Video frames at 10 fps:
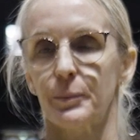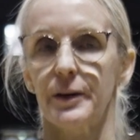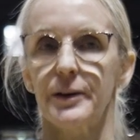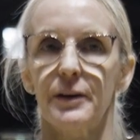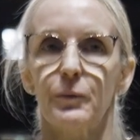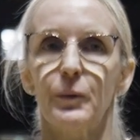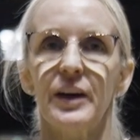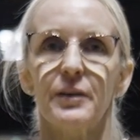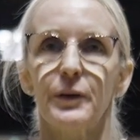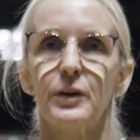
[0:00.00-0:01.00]
But if we
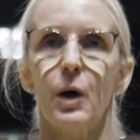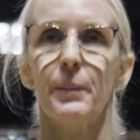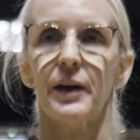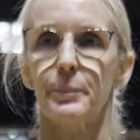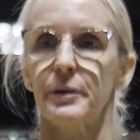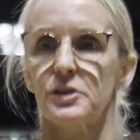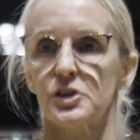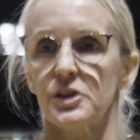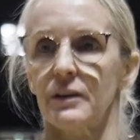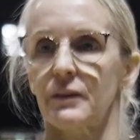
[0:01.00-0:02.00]
if we don't make a bunch
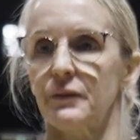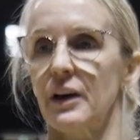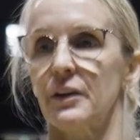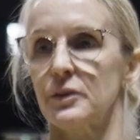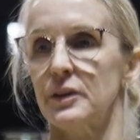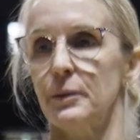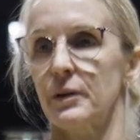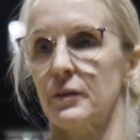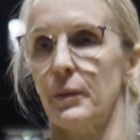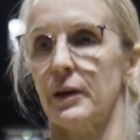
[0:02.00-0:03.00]
of shots, if the other team
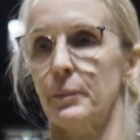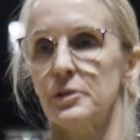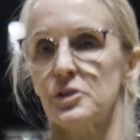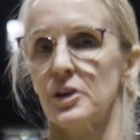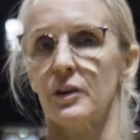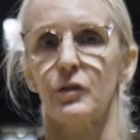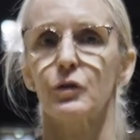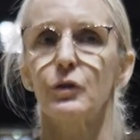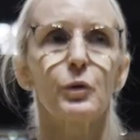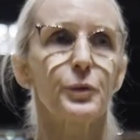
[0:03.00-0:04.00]
doesn't make a bunch of shots,
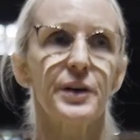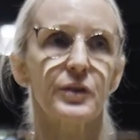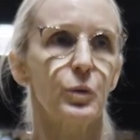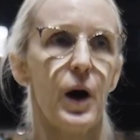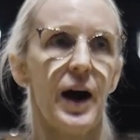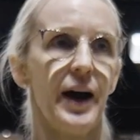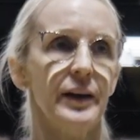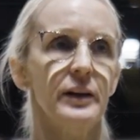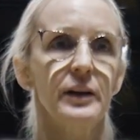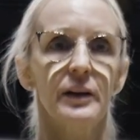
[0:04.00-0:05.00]
there's no reason
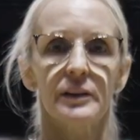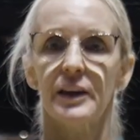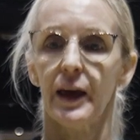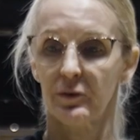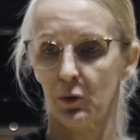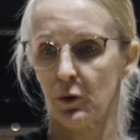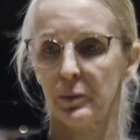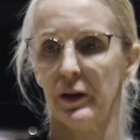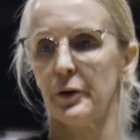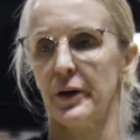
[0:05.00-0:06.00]
why the games that we're
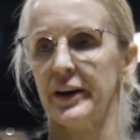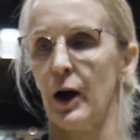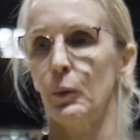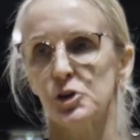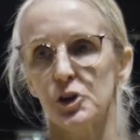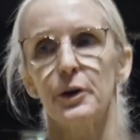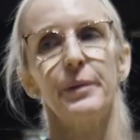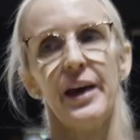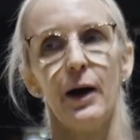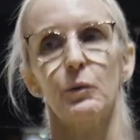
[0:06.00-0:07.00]
playing right now we
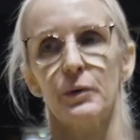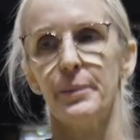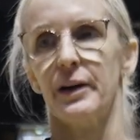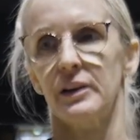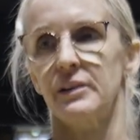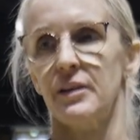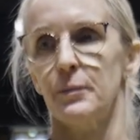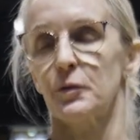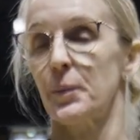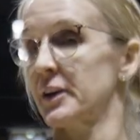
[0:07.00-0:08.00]
shouldn't be out rebounding
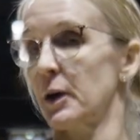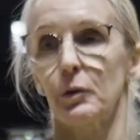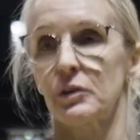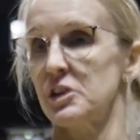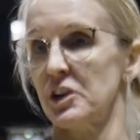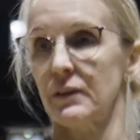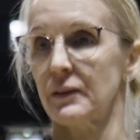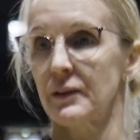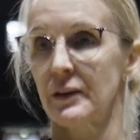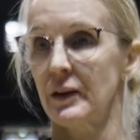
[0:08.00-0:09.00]
teams by double
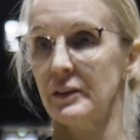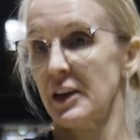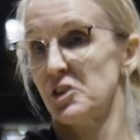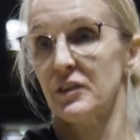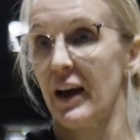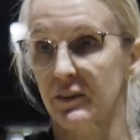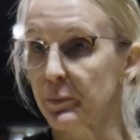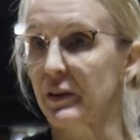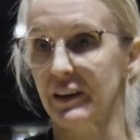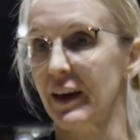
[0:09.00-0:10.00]
digits. That just has
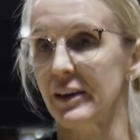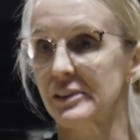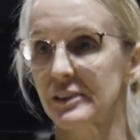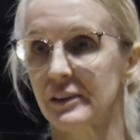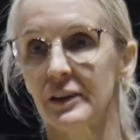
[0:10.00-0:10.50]
to be the case.